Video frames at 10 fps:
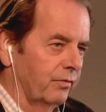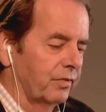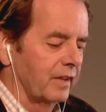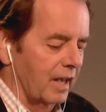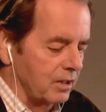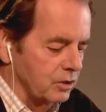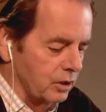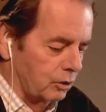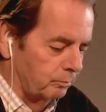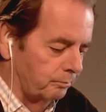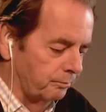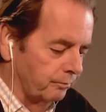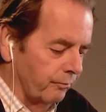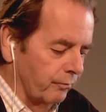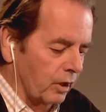And so
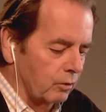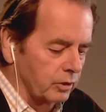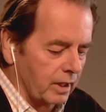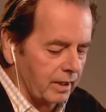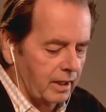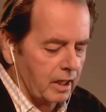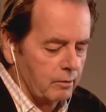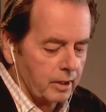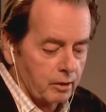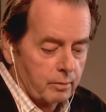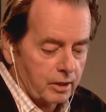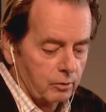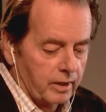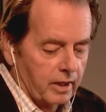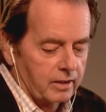Osaki came in, and by the
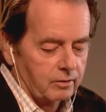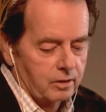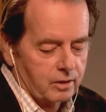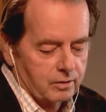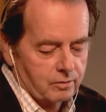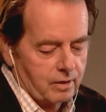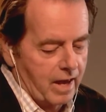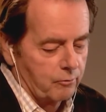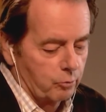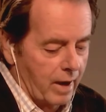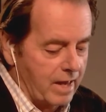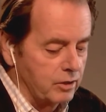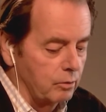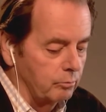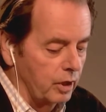way, I did
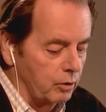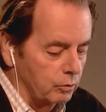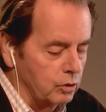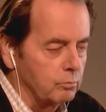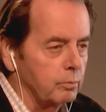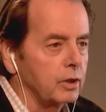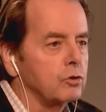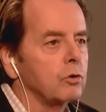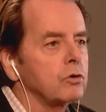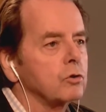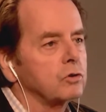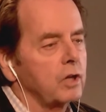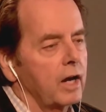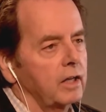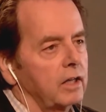random notes, but George
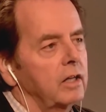Osaki,